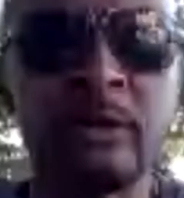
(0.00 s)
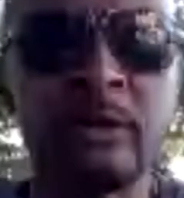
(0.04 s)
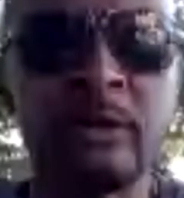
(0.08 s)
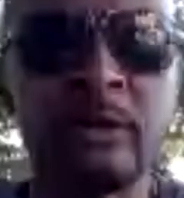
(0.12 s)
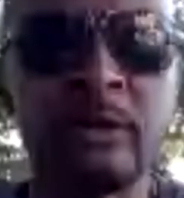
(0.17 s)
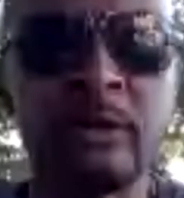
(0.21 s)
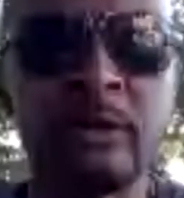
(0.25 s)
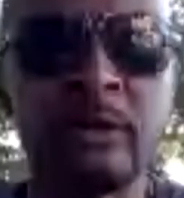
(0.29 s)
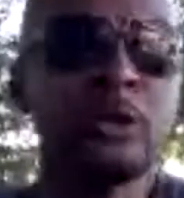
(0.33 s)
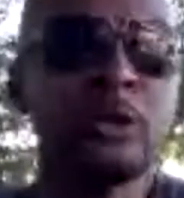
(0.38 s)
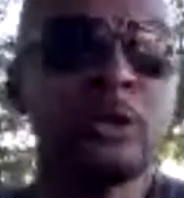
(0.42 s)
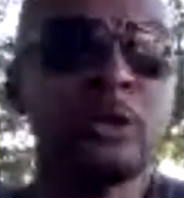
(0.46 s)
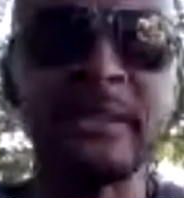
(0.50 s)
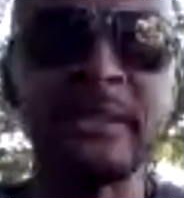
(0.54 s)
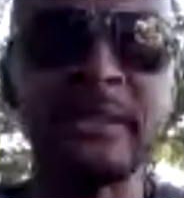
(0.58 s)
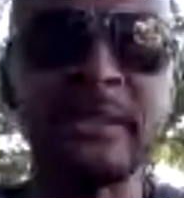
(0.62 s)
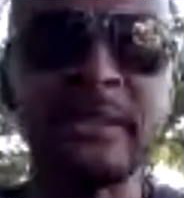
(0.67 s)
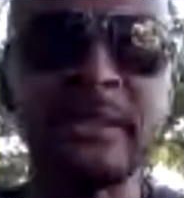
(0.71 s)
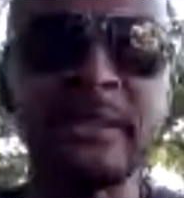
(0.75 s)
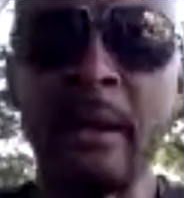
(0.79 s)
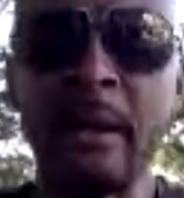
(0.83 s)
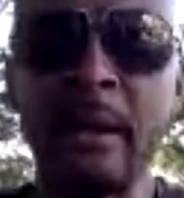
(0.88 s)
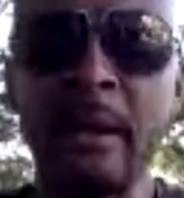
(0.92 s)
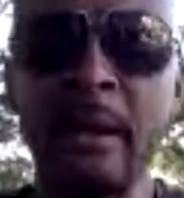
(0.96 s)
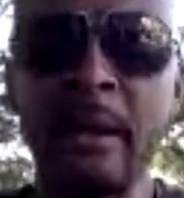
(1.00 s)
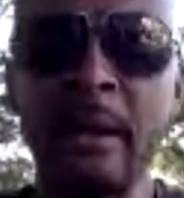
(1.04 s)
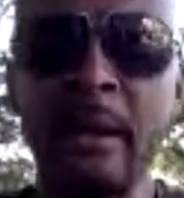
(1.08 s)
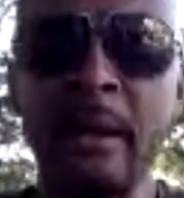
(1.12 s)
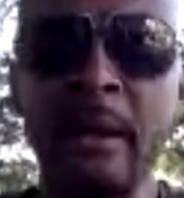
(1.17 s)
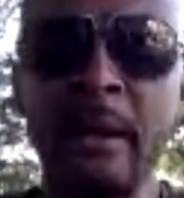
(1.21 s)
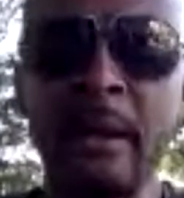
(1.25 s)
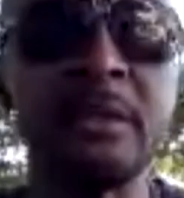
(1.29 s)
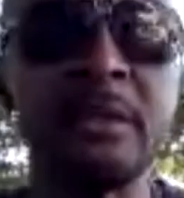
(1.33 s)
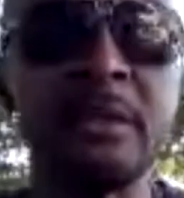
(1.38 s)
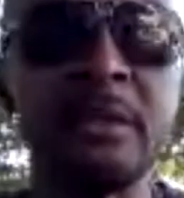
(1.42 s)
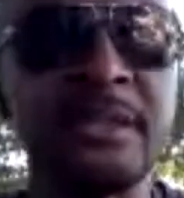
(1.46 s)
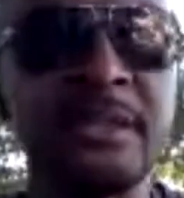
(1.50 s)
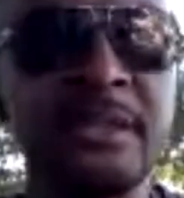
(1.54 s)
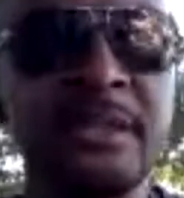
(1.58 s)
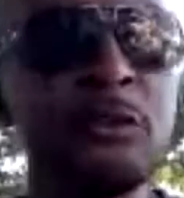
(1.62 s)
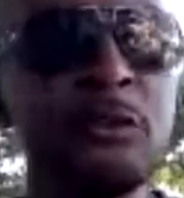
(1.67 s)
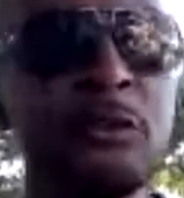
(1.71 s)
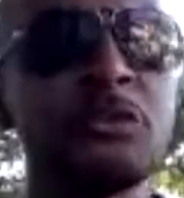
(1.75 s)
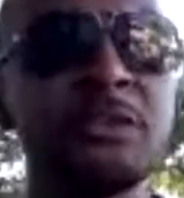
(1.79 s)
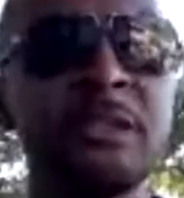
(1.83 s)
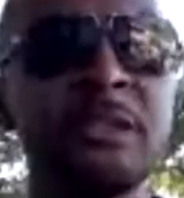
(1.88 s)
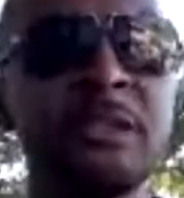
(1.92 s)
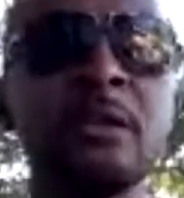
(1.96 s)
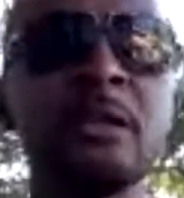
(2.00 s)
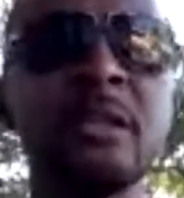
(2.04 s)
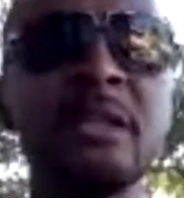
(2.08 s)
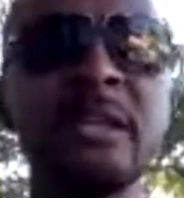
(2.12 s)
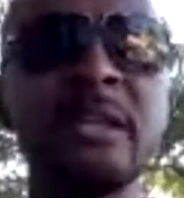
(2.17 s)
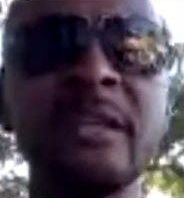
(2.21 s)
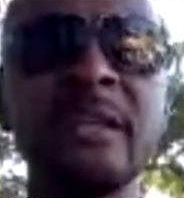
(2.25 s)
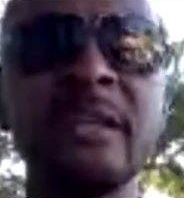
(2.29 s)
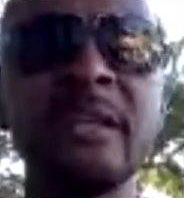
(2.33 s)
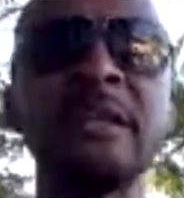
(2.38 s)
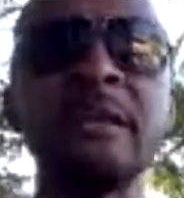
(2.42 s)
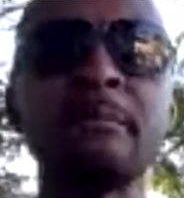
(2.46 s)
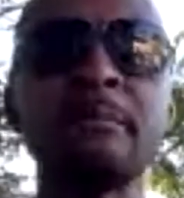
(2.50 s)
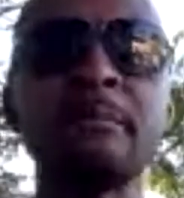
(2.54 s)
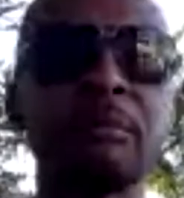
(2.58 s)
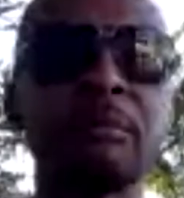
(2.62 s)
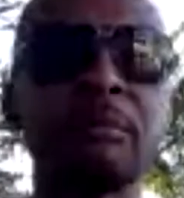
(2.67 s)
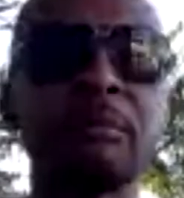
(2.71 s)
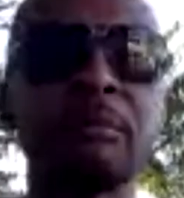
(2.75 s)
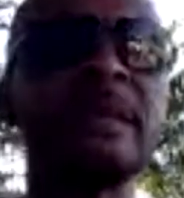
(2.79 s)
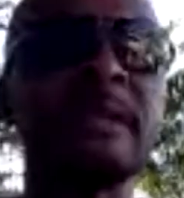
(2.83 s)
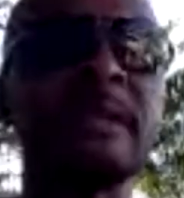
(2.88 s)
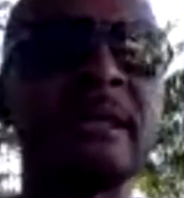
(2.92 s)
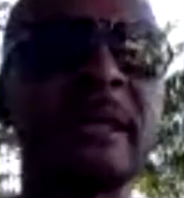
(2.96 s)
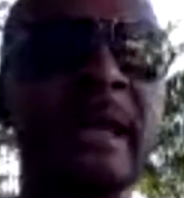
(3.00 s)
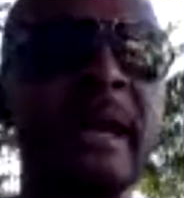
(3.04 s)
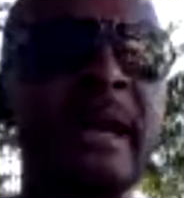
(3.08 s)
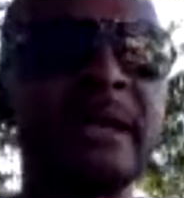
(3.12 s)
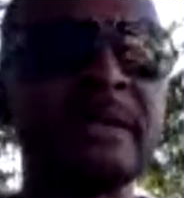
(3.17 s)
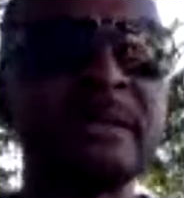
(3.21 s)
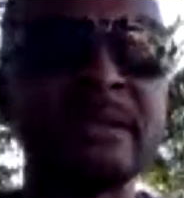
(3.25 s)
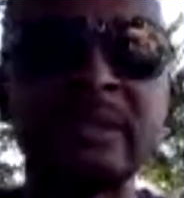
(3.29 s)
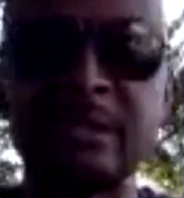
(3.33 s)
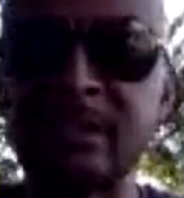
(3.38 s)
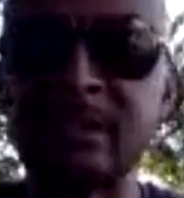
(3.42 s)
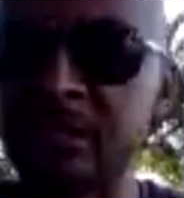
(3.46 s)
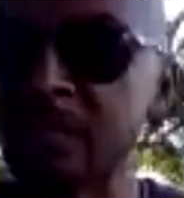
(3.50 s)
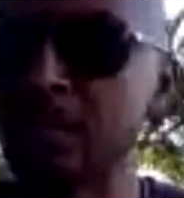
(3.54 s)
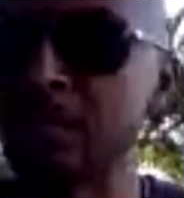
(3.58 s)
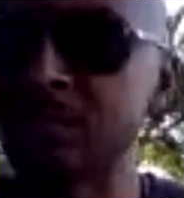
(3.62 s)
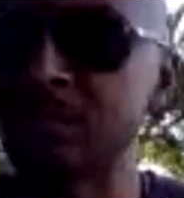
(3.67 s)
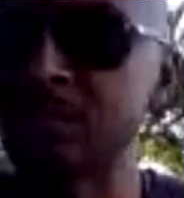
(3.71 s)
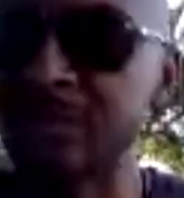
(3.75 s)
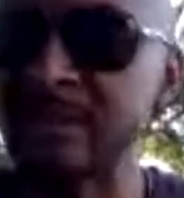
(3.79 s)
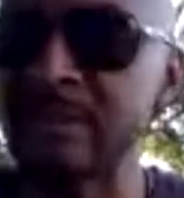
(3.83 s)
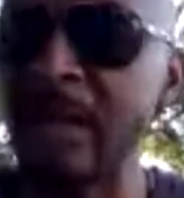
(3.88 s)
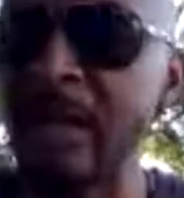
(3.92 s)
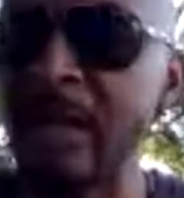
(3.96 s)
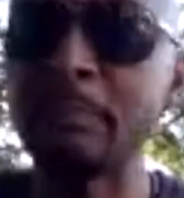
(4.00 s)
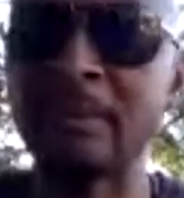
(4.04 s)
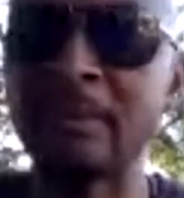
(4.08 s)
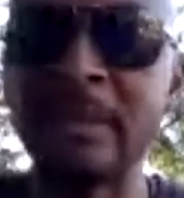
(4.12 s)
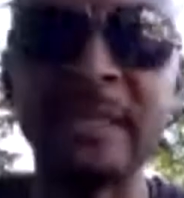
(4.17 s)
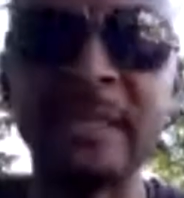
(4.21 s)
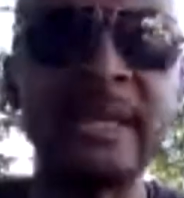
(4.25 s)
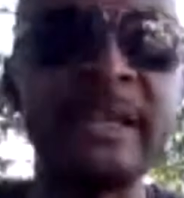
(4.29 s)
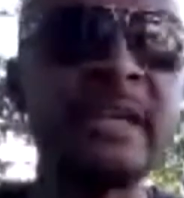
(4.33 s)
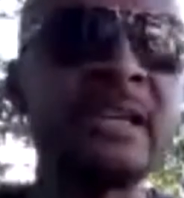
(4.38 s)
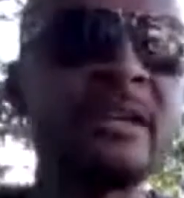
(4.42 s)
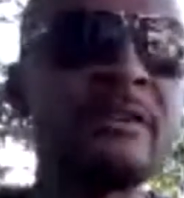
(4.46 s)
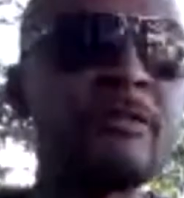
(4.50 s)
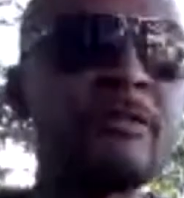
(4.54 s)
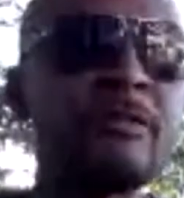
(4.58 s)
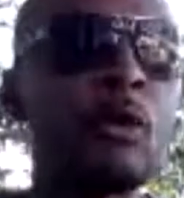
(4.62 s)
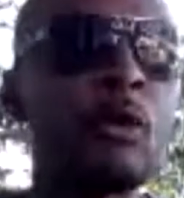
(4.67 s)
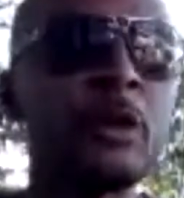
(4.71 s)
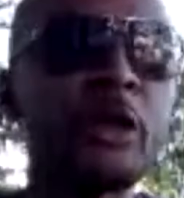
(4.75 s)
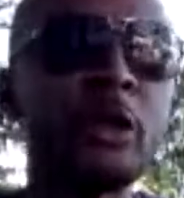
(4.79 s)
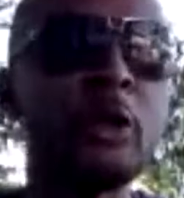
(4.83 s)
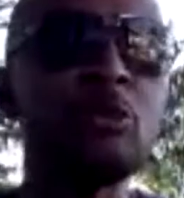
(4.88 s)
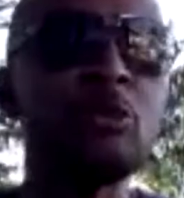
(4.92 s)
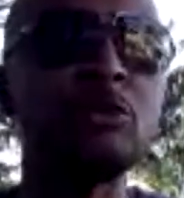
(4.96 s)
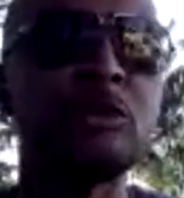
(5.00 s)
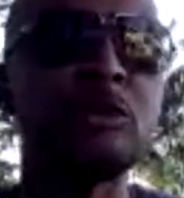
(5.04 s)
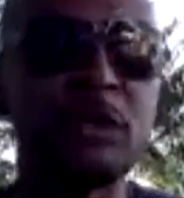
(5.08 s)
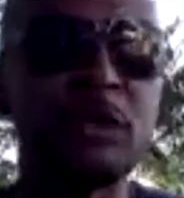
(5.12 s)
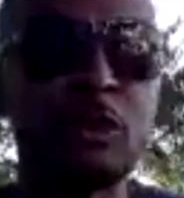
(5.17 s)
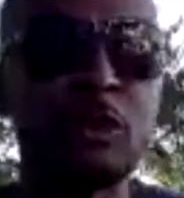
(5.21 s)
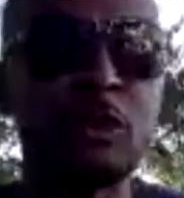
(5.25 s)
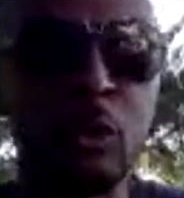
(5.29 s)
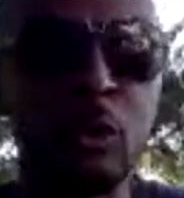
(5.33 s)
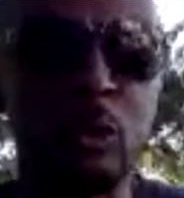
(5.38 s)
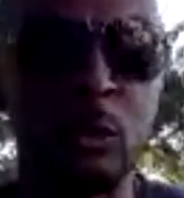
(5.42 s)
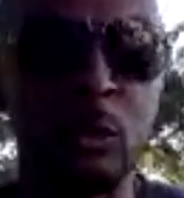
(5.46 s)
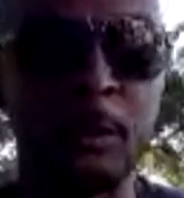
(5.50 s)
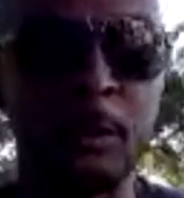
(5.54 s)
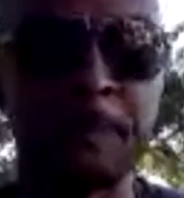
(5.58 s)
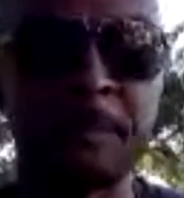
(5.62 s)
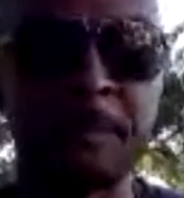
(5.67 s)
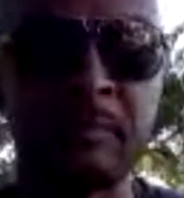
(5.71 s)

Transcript: this earth. But I'm going to tell you this. If you're still living and breathing, guys, there's still something here for you to do.